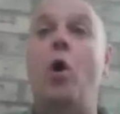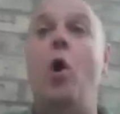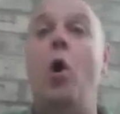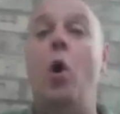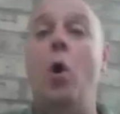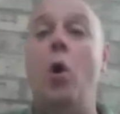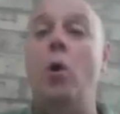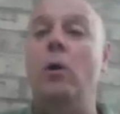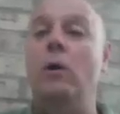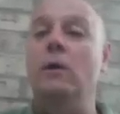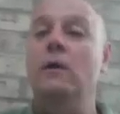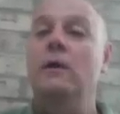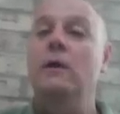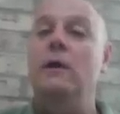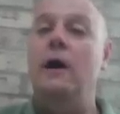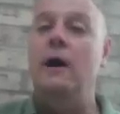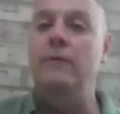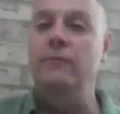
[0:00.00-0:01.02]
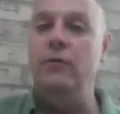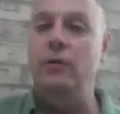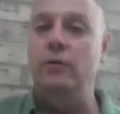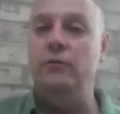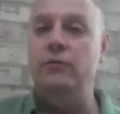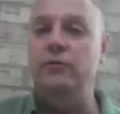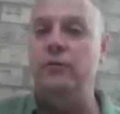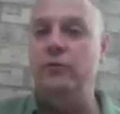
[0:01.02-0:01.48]
all of
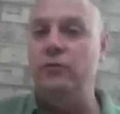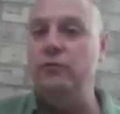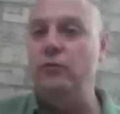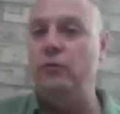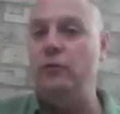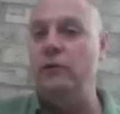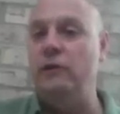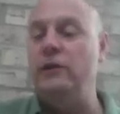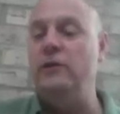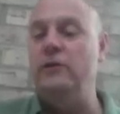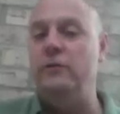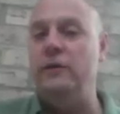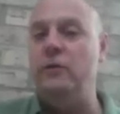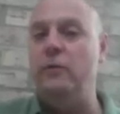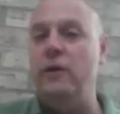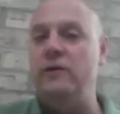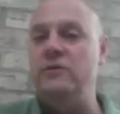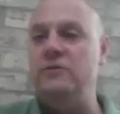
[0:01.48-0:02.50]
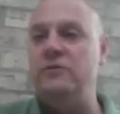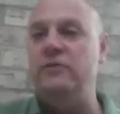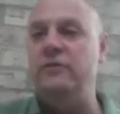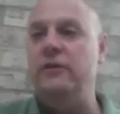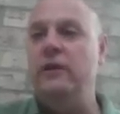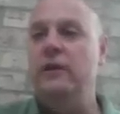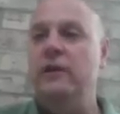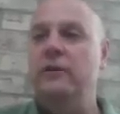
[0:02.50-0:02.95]
those first order linear equations,
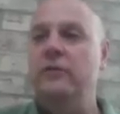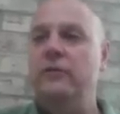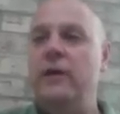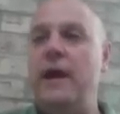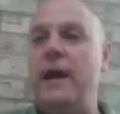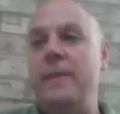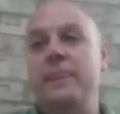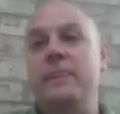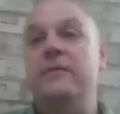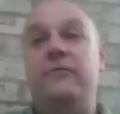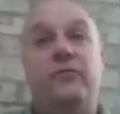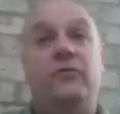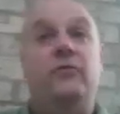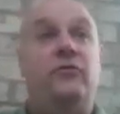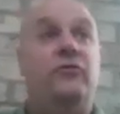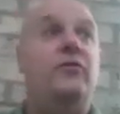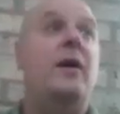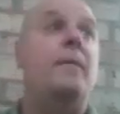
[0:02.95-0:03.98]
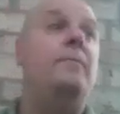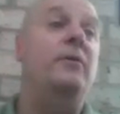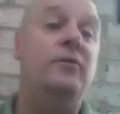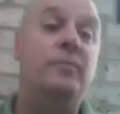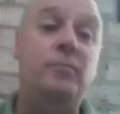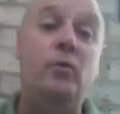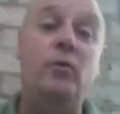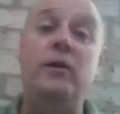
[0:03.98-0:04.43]
and the first step is
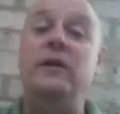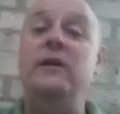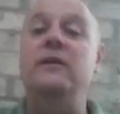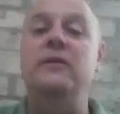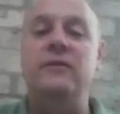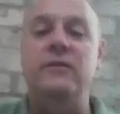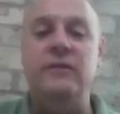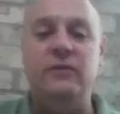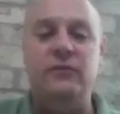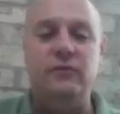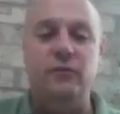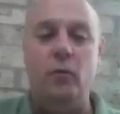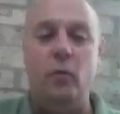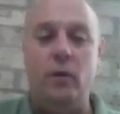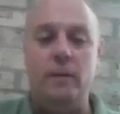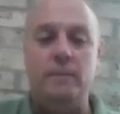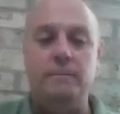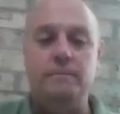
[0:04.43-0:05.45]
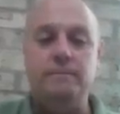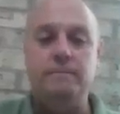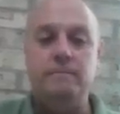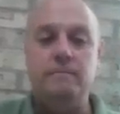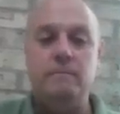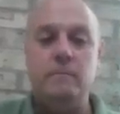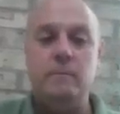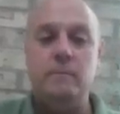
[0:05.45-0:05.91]
put into this form.
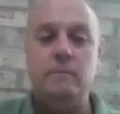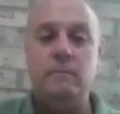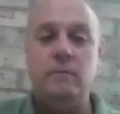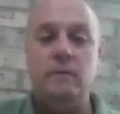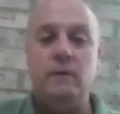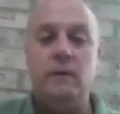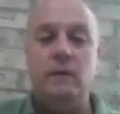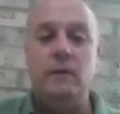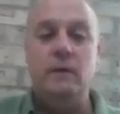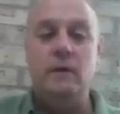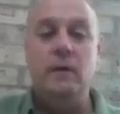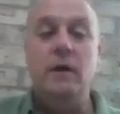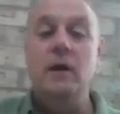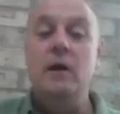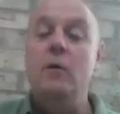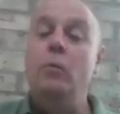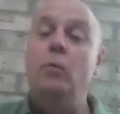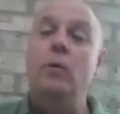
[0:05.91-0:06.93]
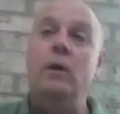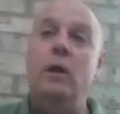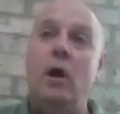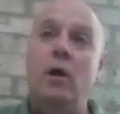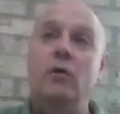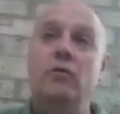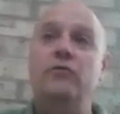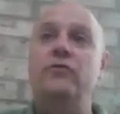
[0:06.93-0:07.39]
We'll
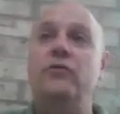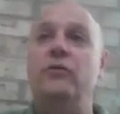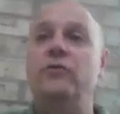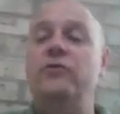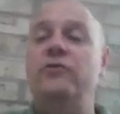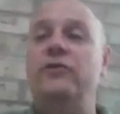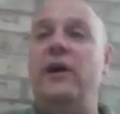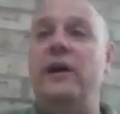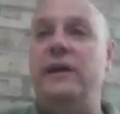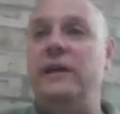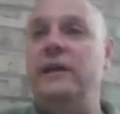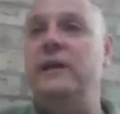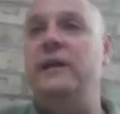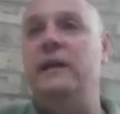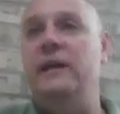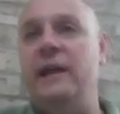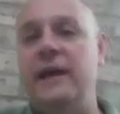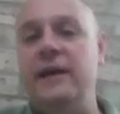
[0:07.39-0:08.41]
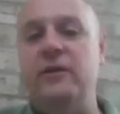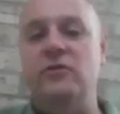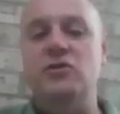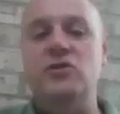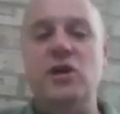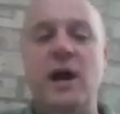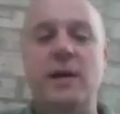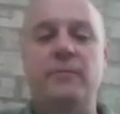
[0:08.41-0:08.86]
also study in later
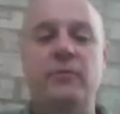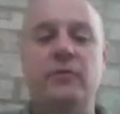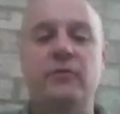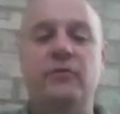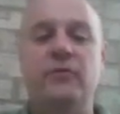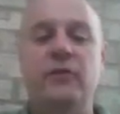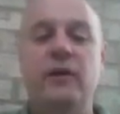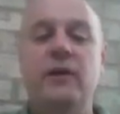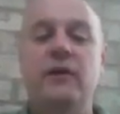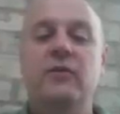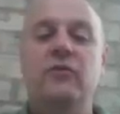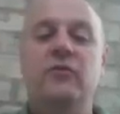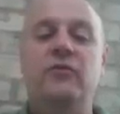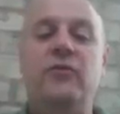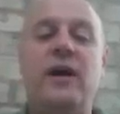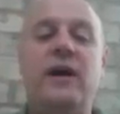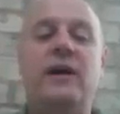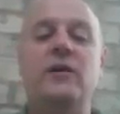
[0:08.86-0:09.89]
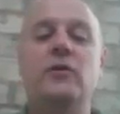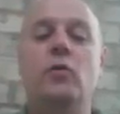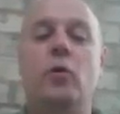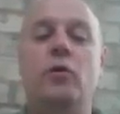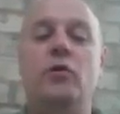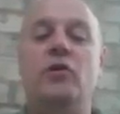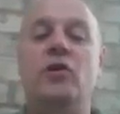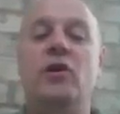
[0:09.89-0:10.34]
chapters second
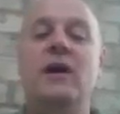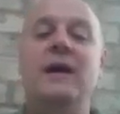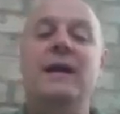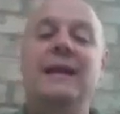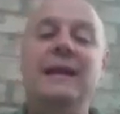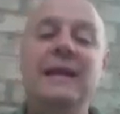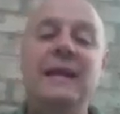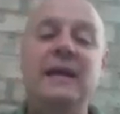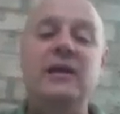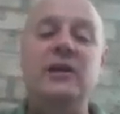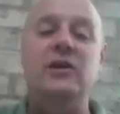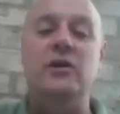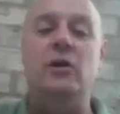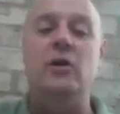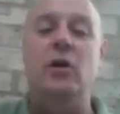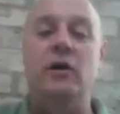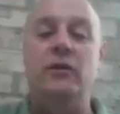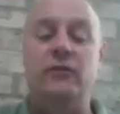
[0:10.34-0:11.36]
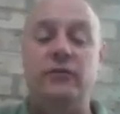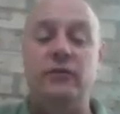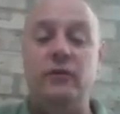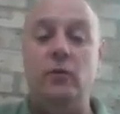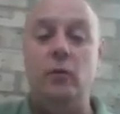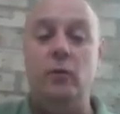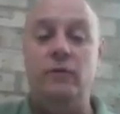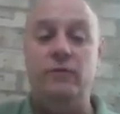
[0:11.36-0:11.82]
order linear constant
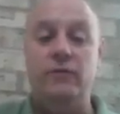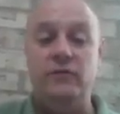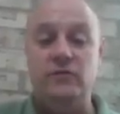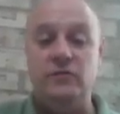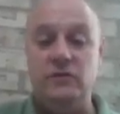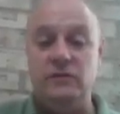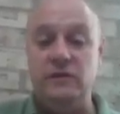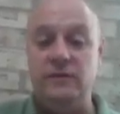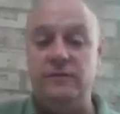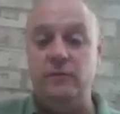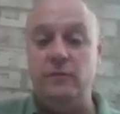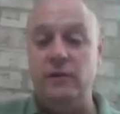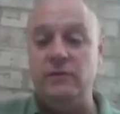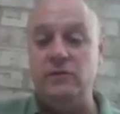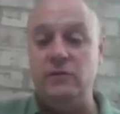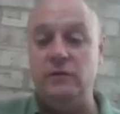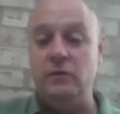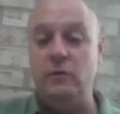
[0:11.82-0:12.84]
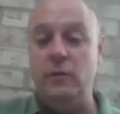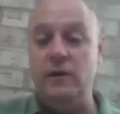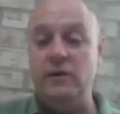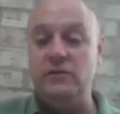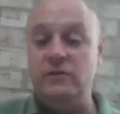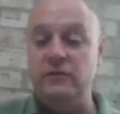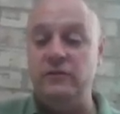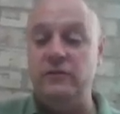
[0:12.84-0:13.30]
coefficient differential
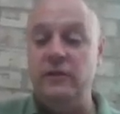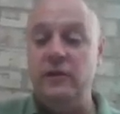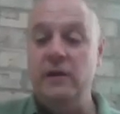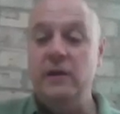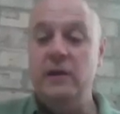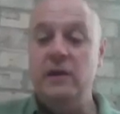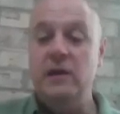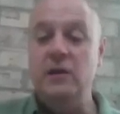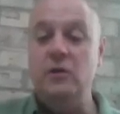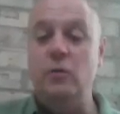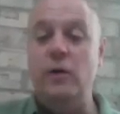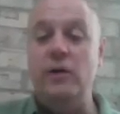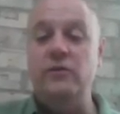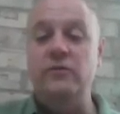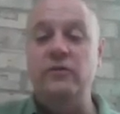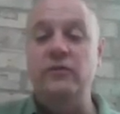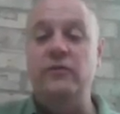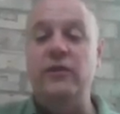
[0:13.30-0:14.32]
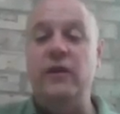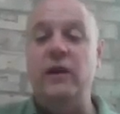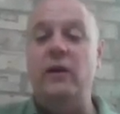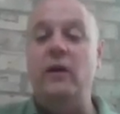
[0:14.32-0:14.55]
equations, equations that are